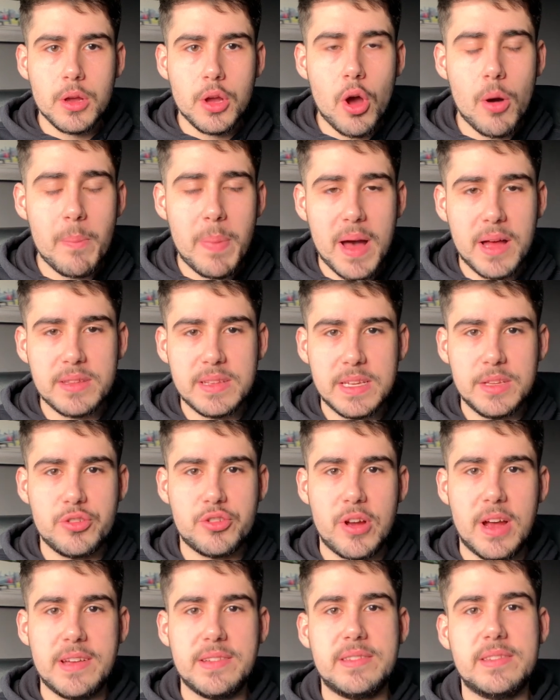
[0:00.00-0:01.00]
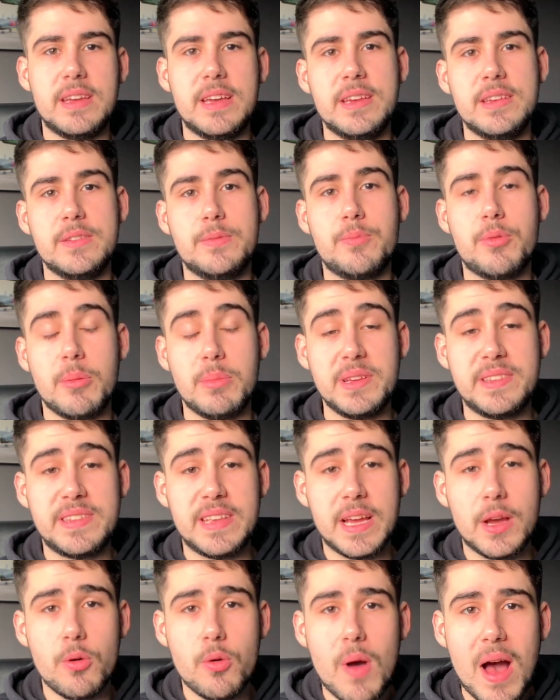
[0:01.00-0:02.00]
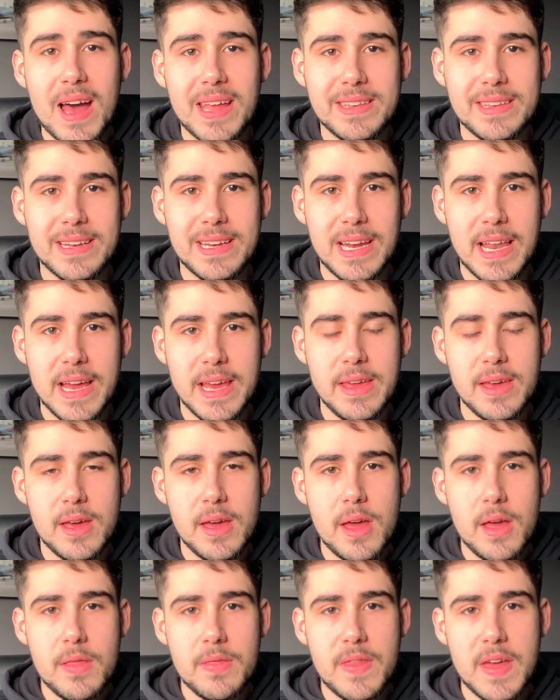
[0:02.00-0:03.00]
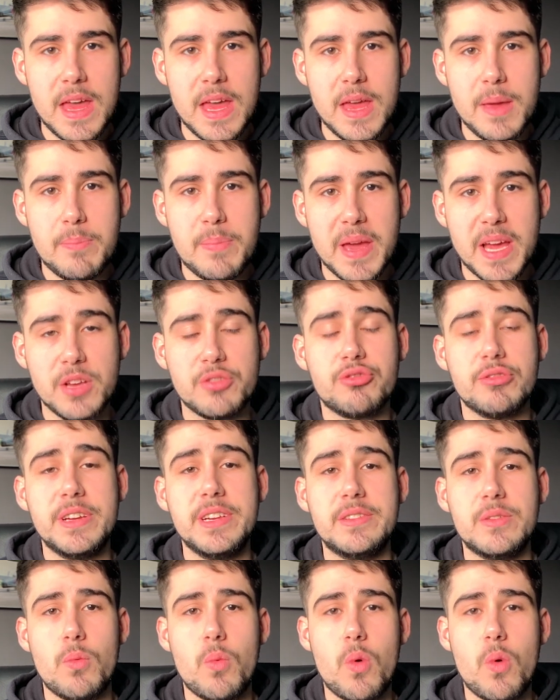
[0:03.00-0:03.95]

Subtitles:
Compound interest is probably single-handedly the biggest reason